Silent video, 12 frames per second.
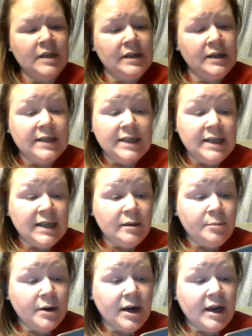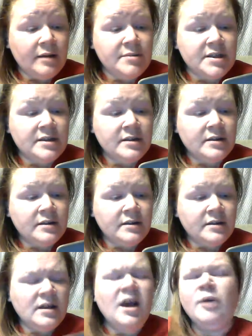LELIA perhaps.
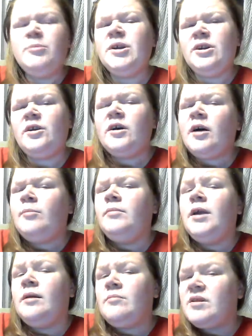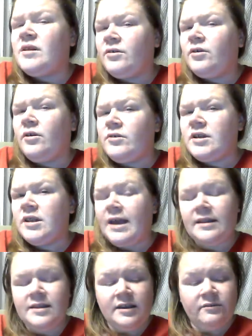I'm going to look up names that are close to that
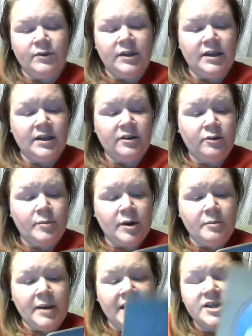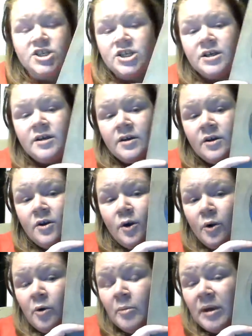and see if we can get to a better match.
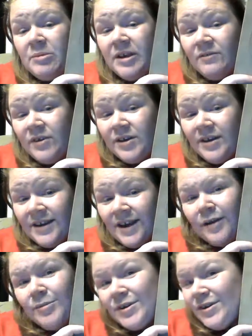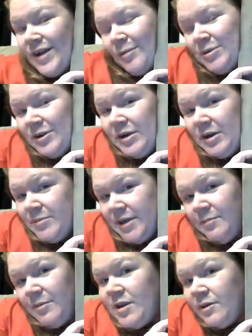Or maybe even, I'm going to look up the
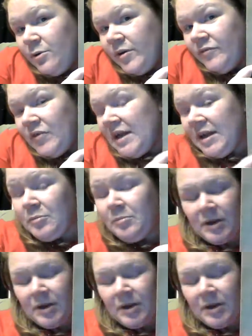name and see what we can find out.